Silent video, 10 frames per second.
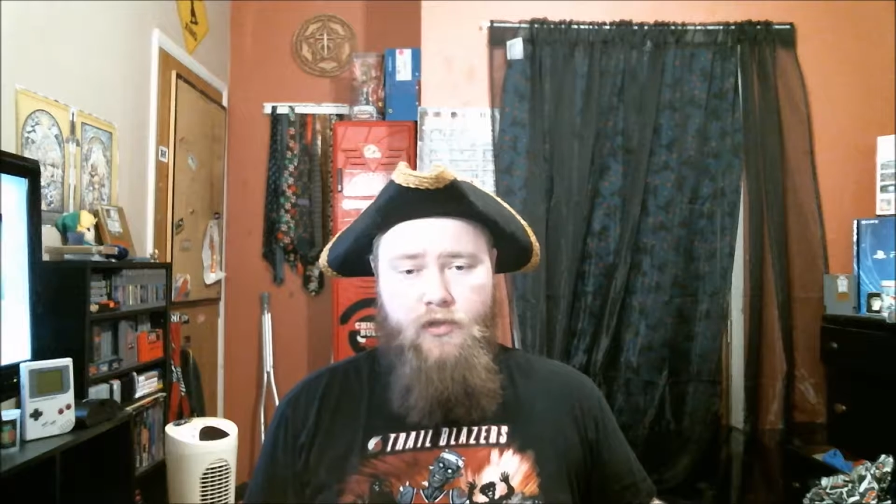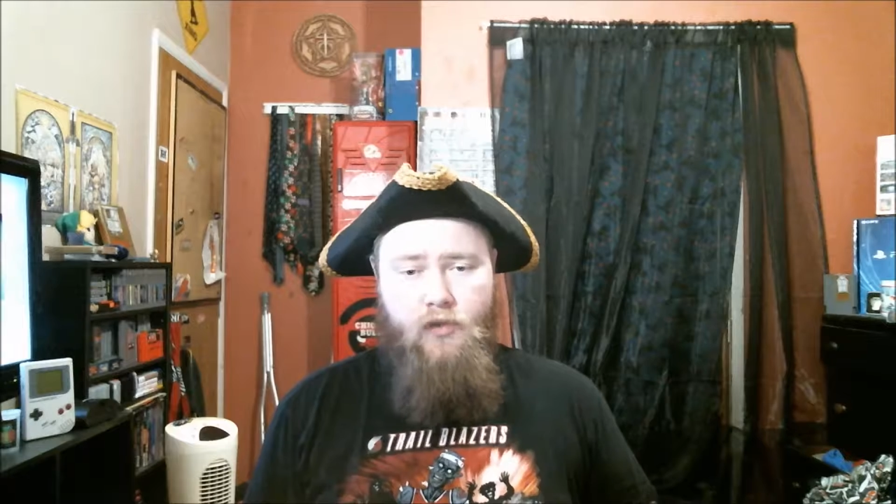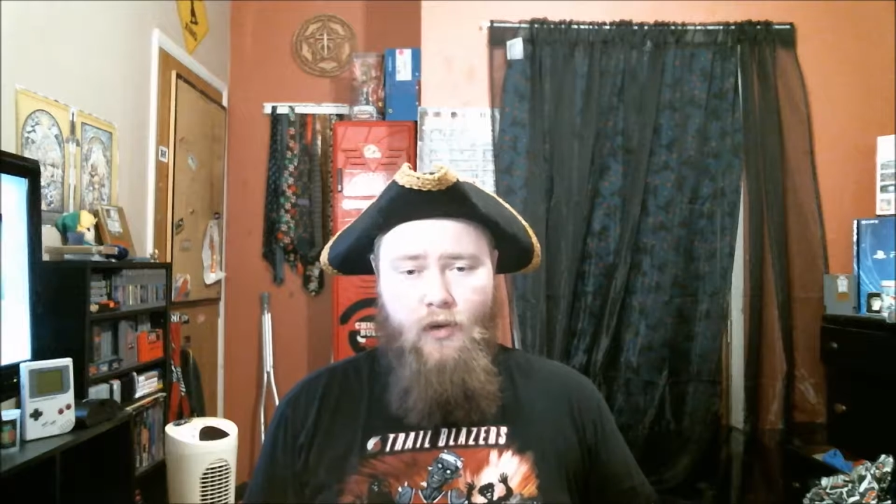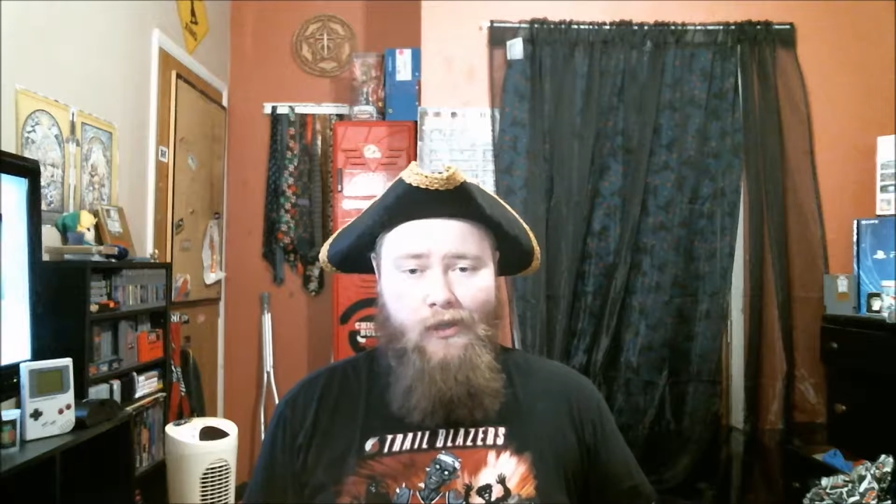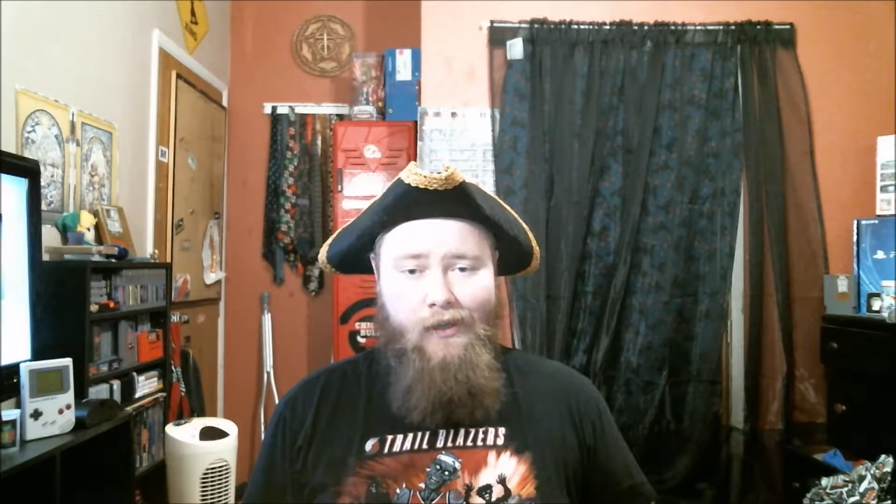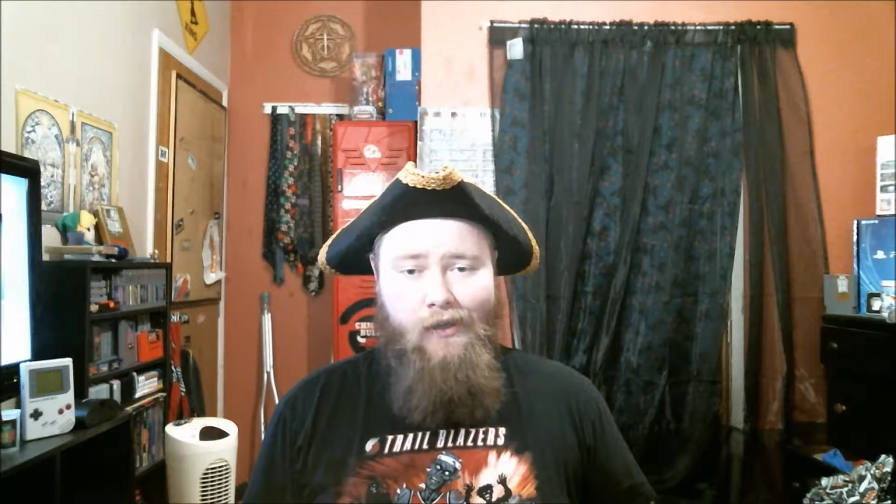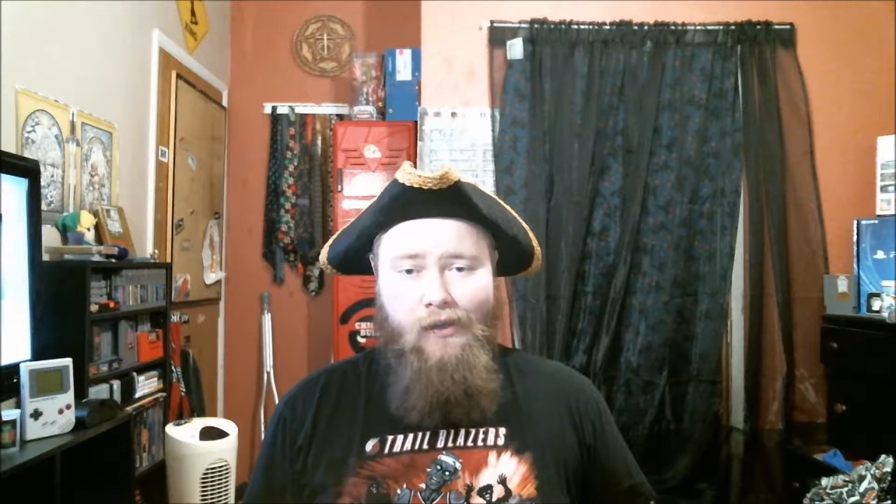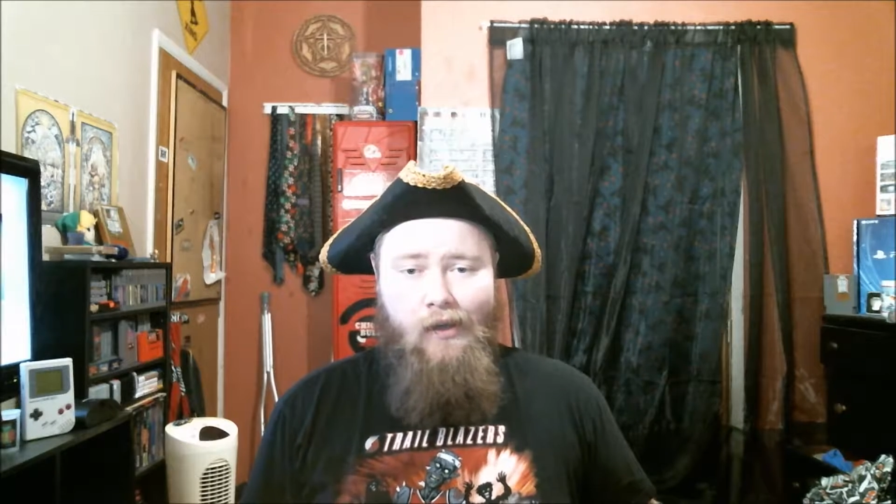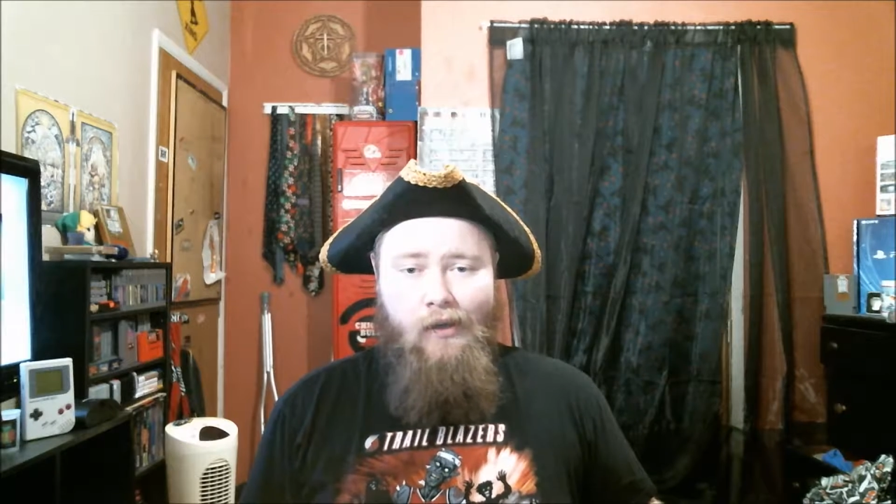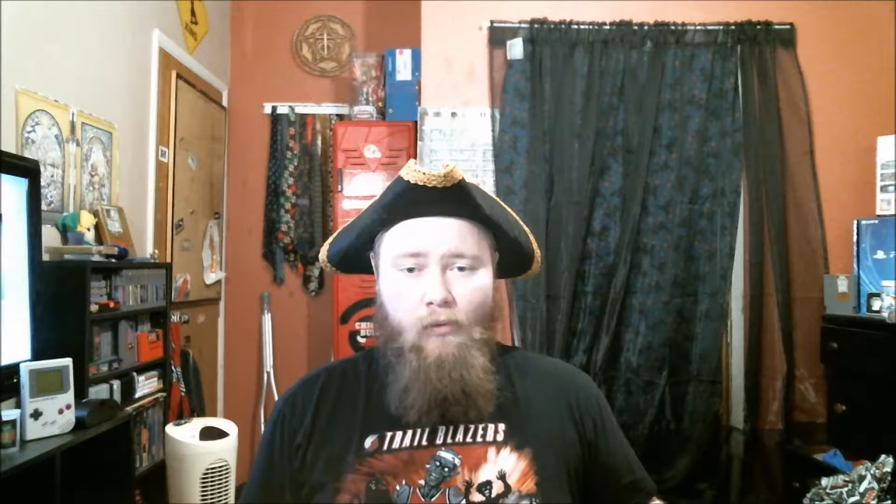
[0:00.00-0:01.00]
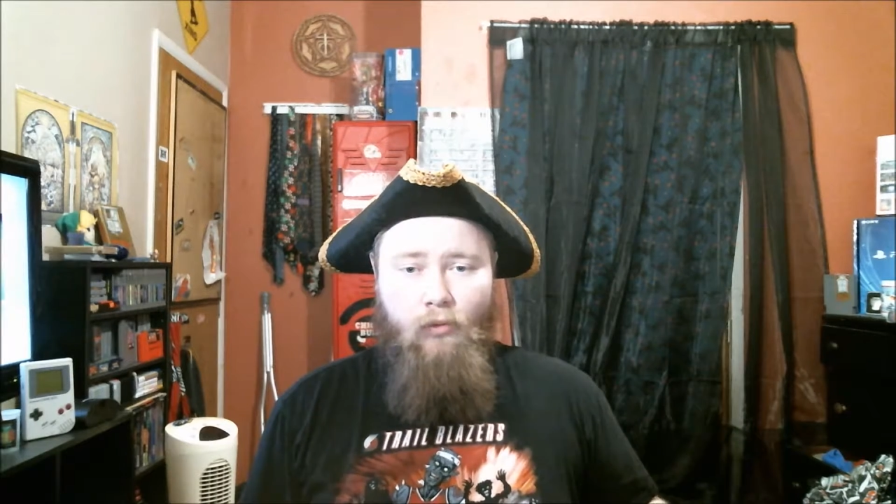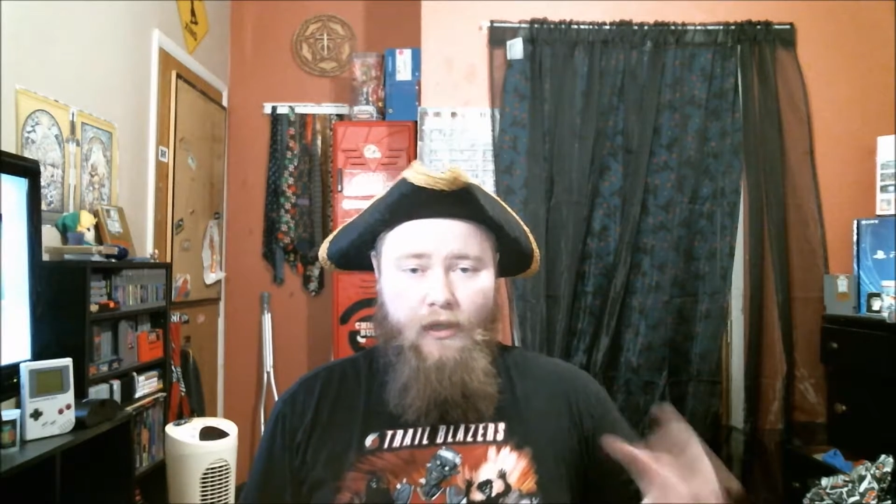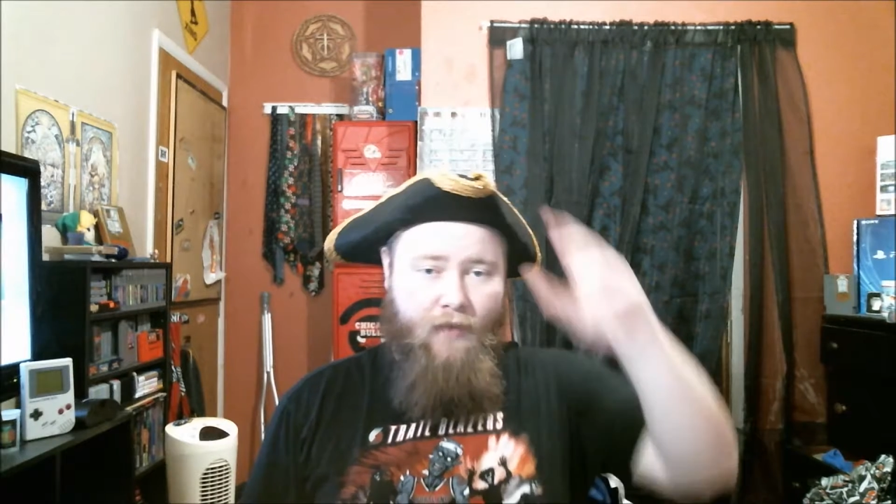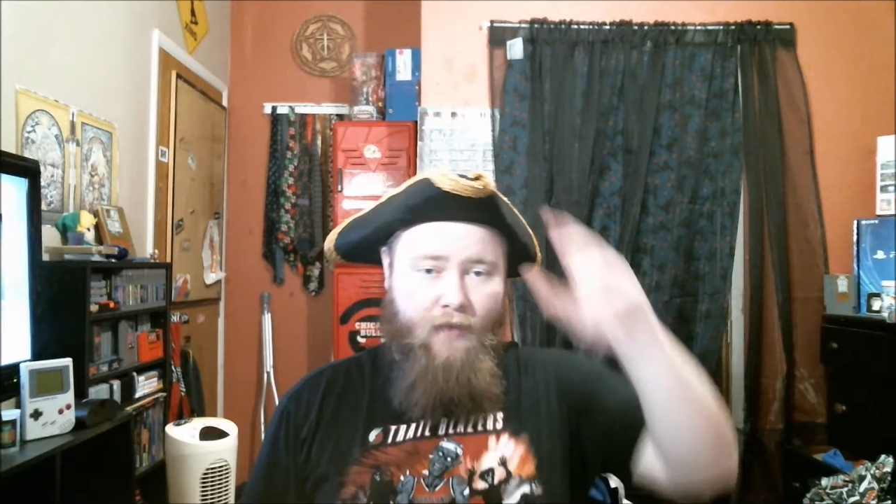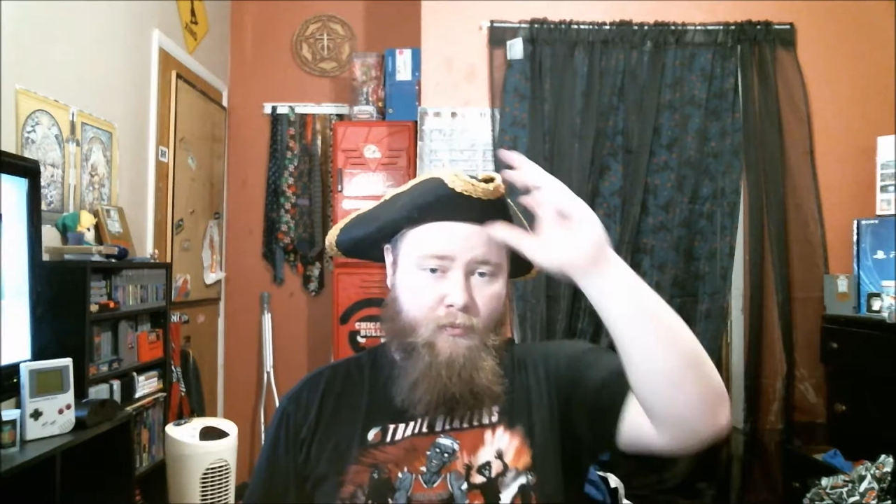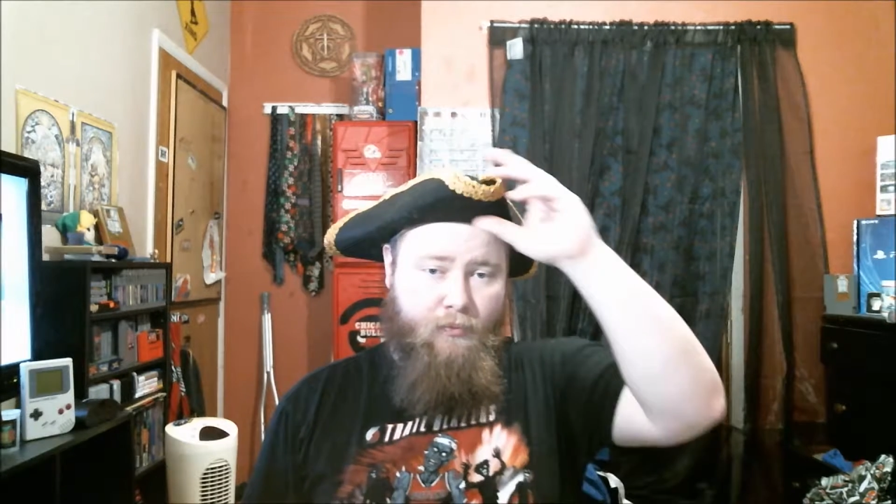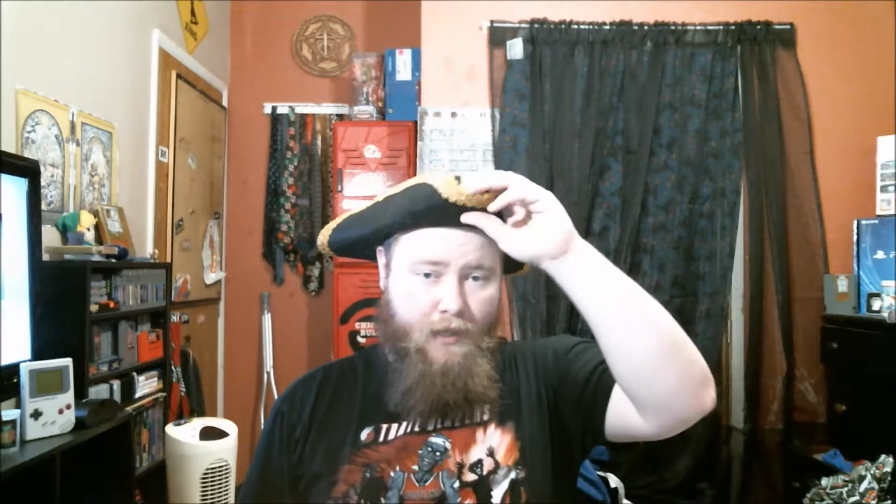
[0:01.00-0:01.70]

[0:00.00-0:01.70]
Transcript: so I really haven't